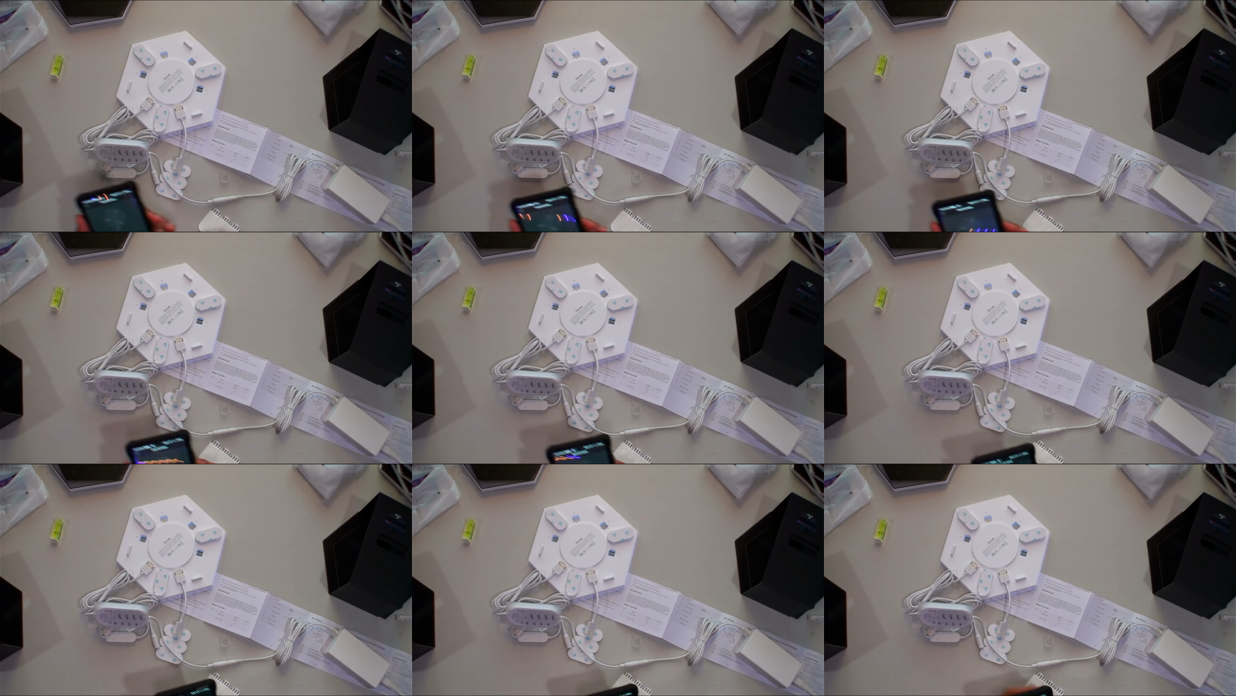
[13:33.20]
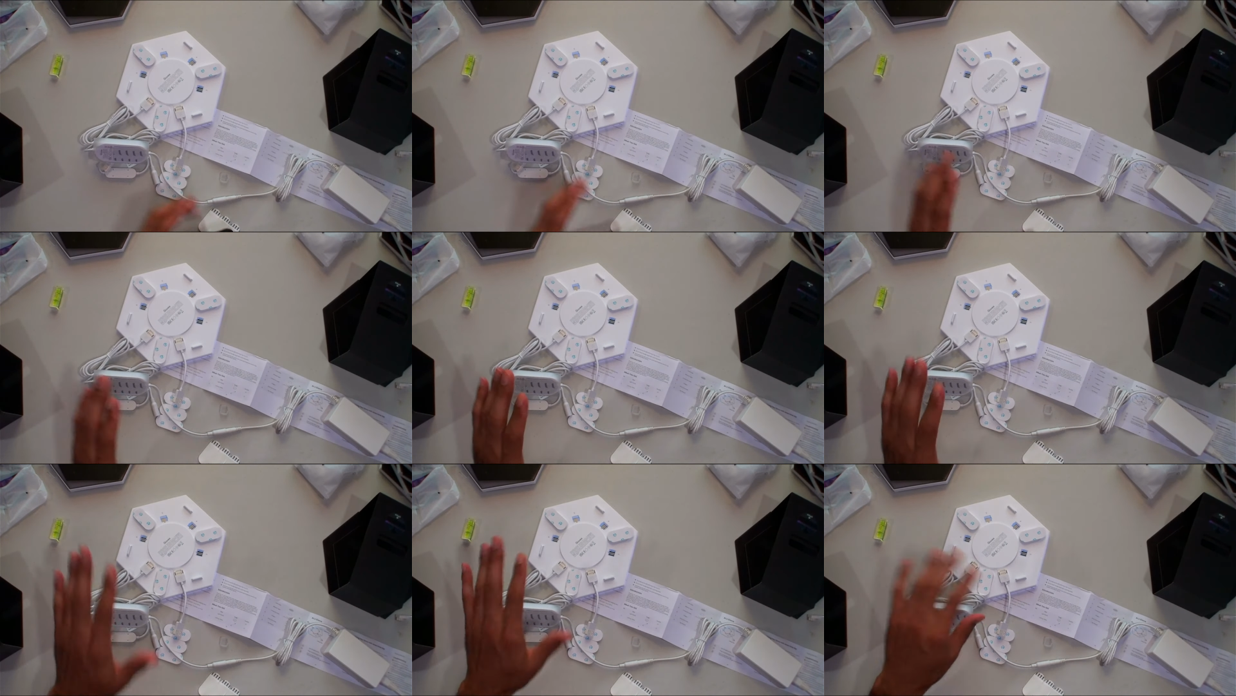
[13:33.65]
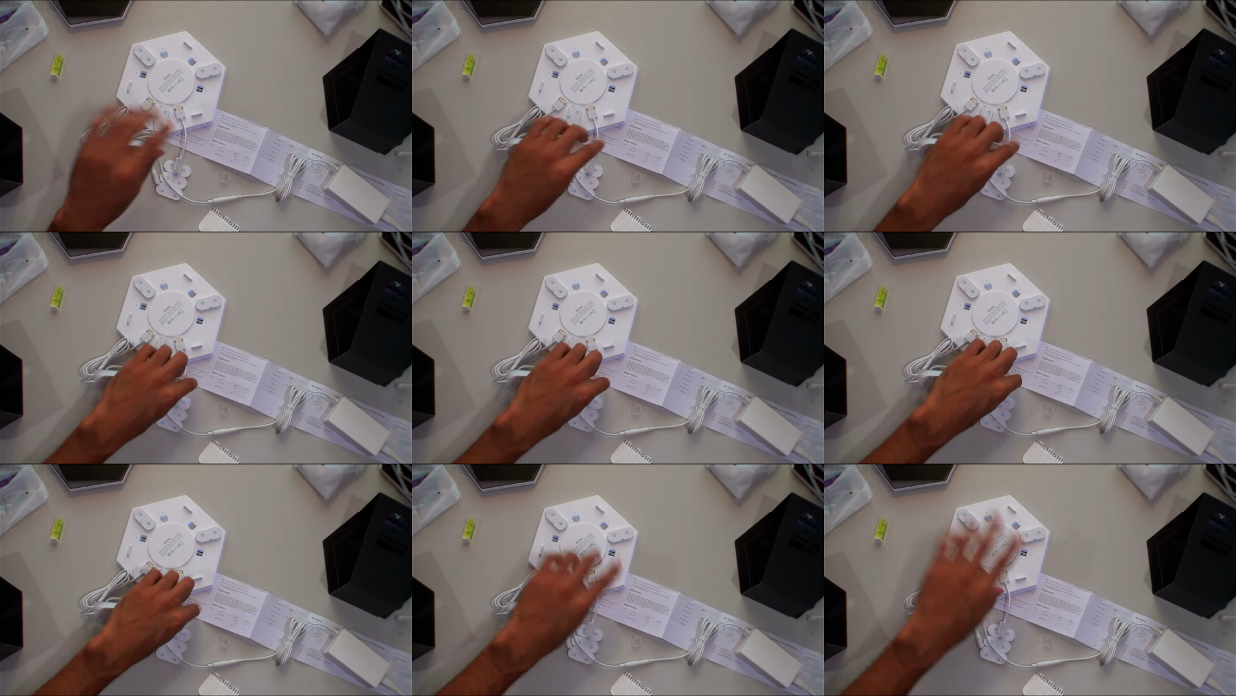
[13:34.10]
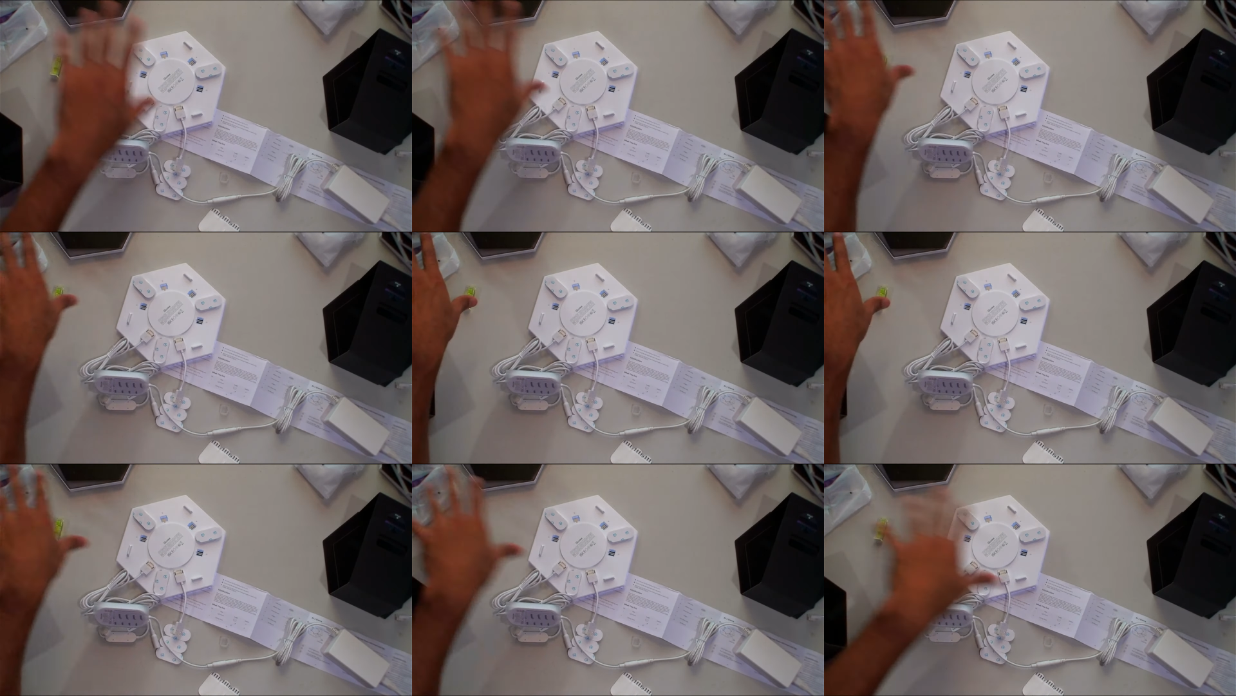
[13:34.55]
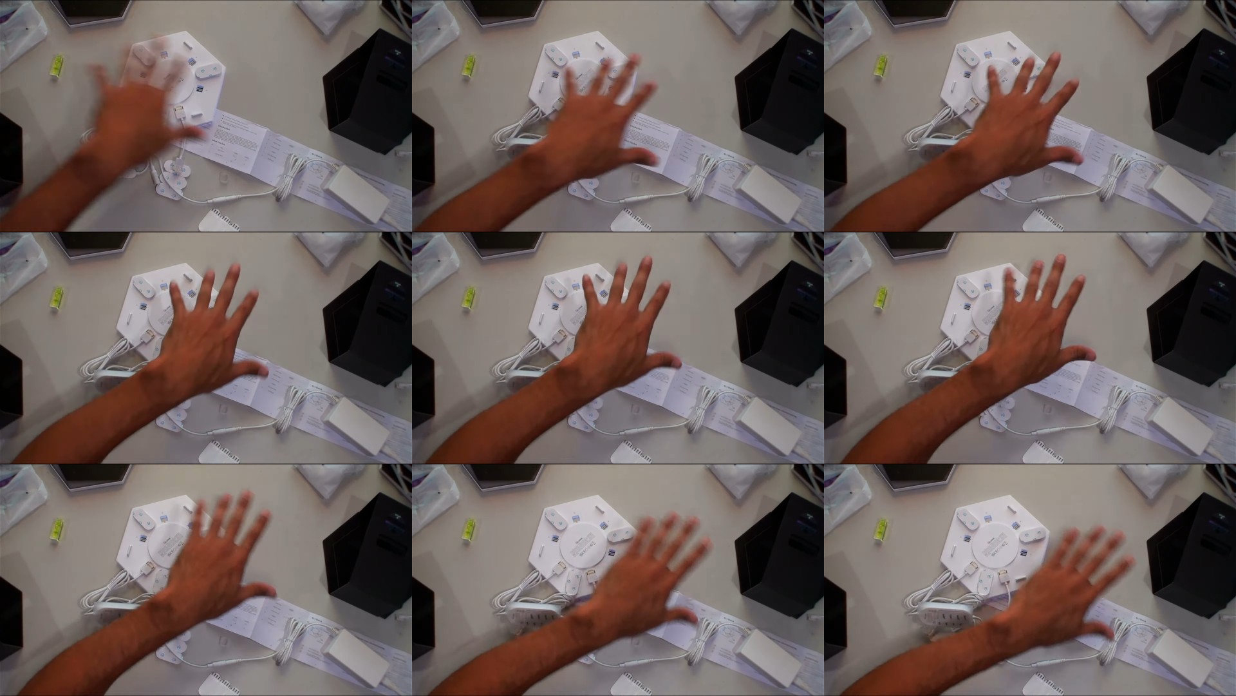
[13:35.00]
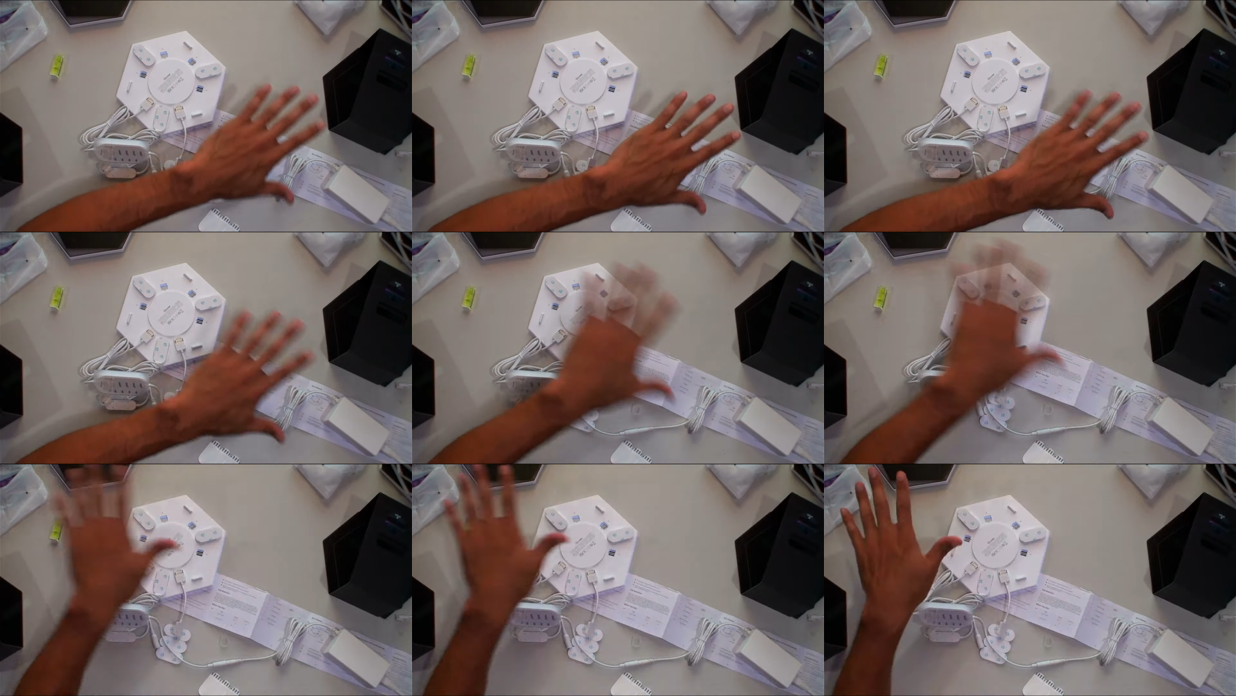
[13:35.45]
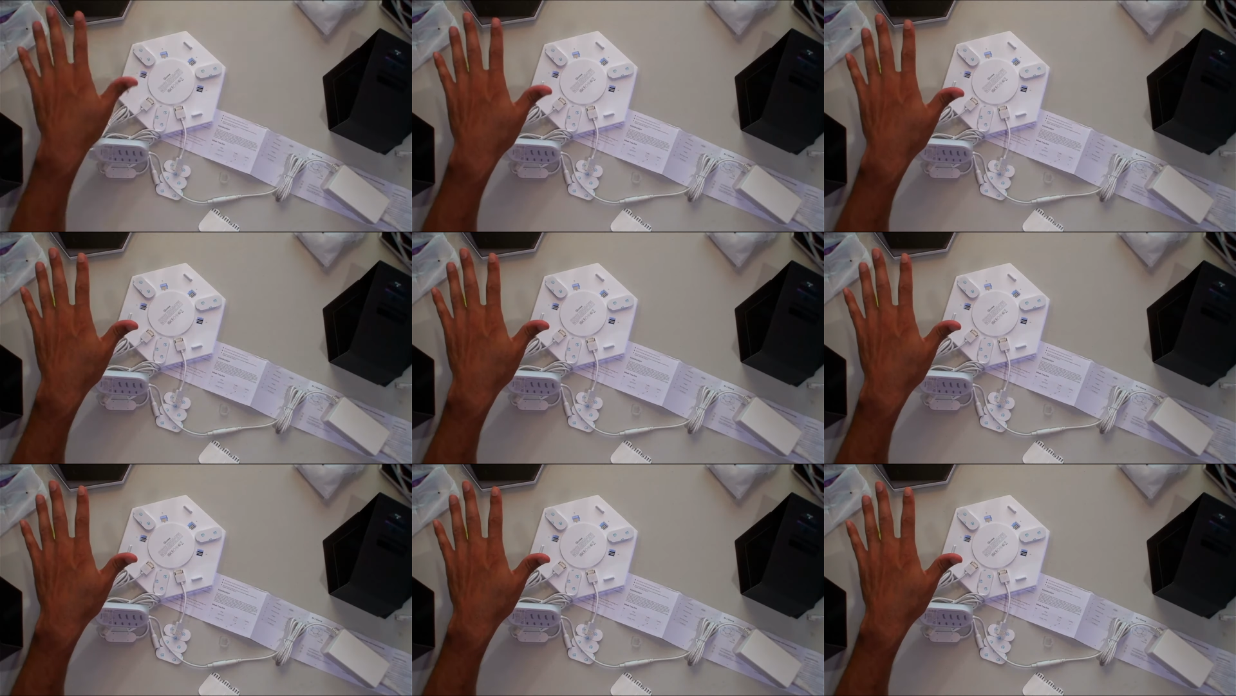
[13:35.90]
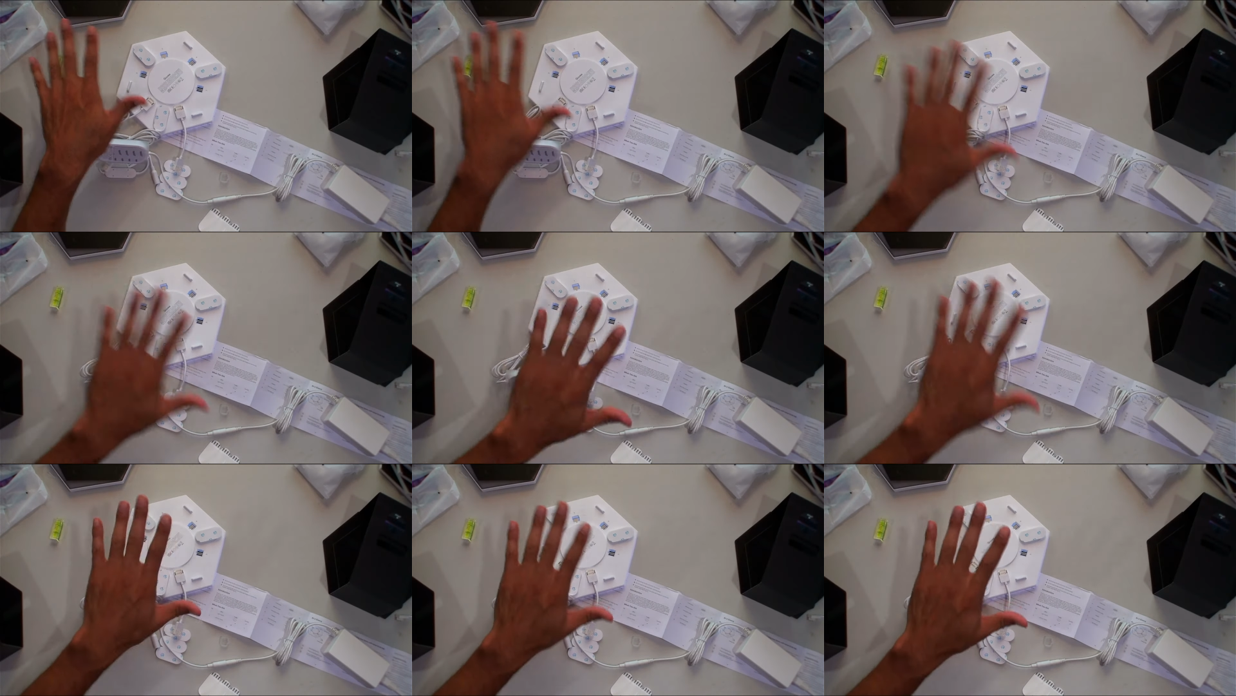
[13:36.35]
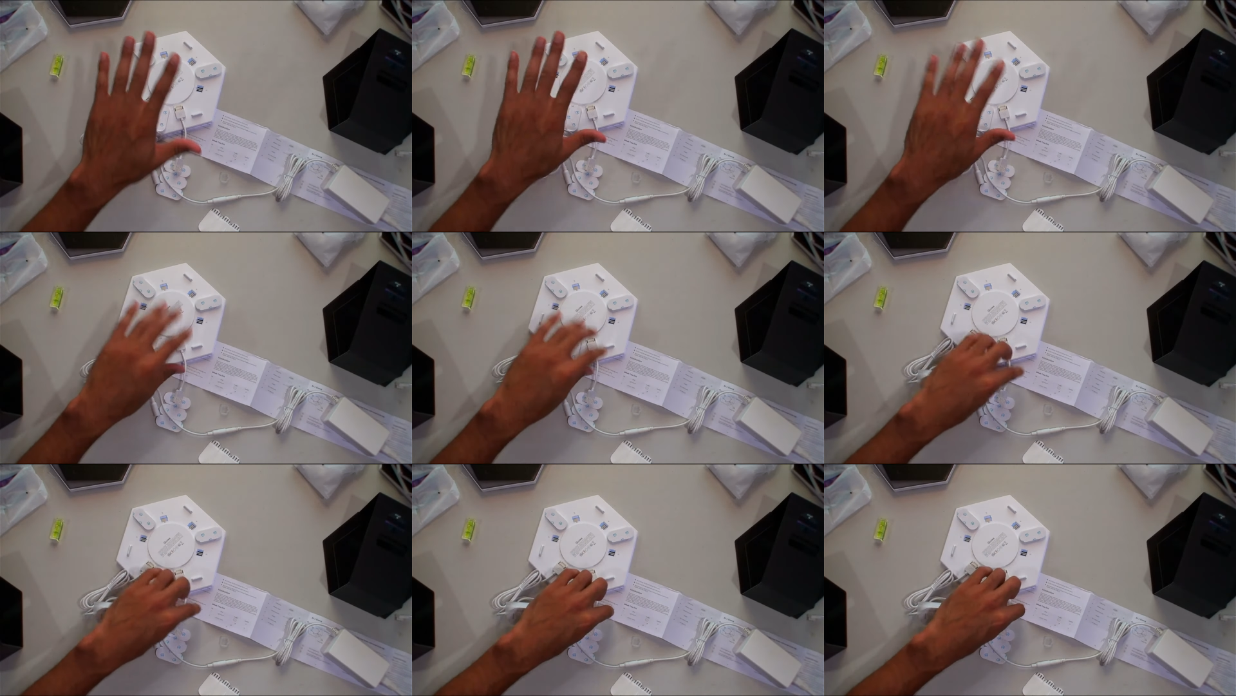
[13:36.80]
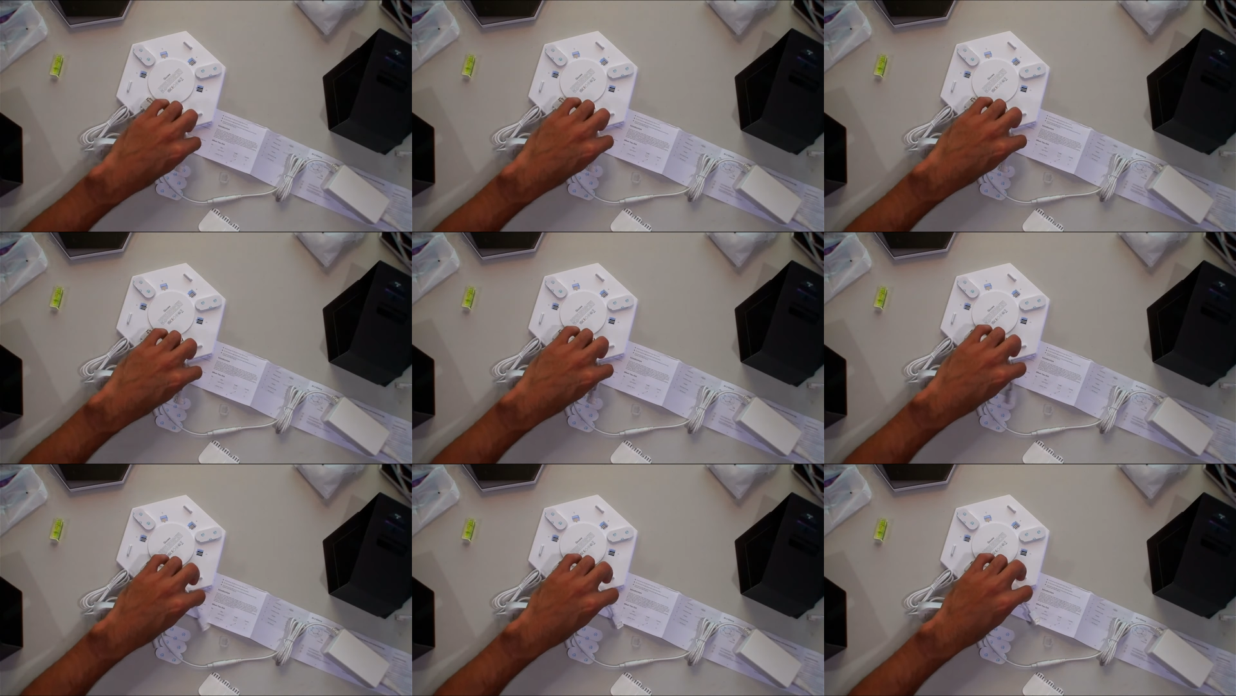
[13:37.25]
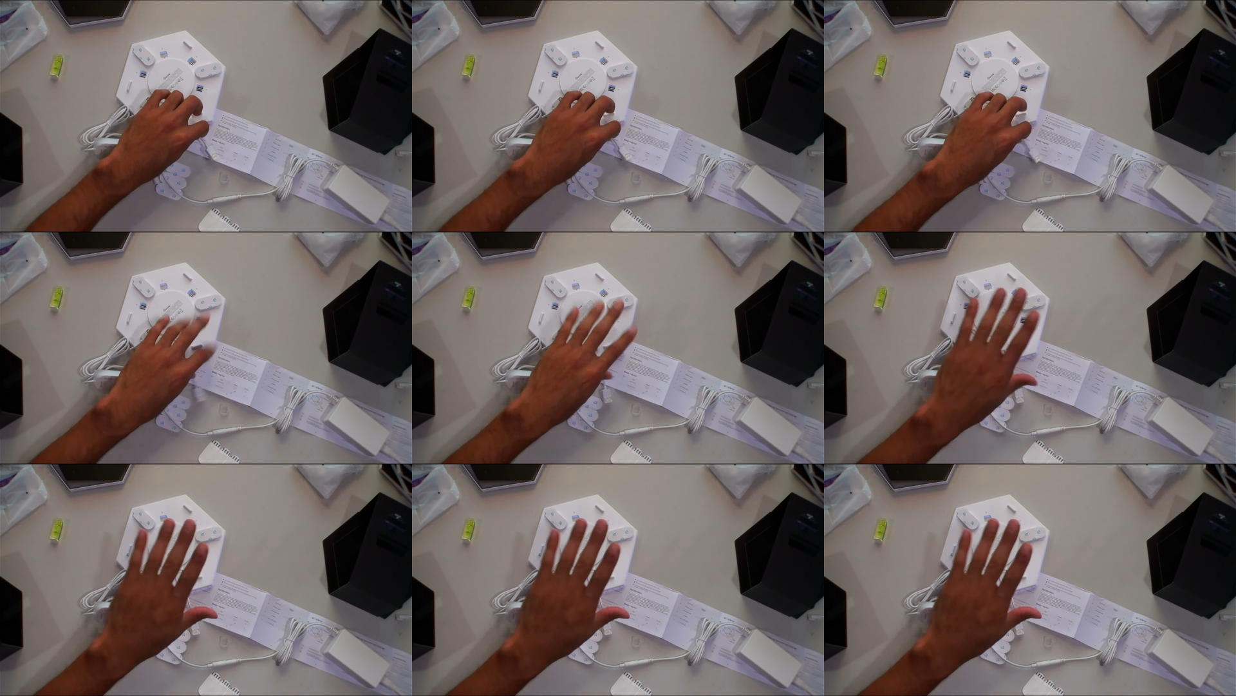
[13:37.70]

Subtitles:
[unreadable: no face in view]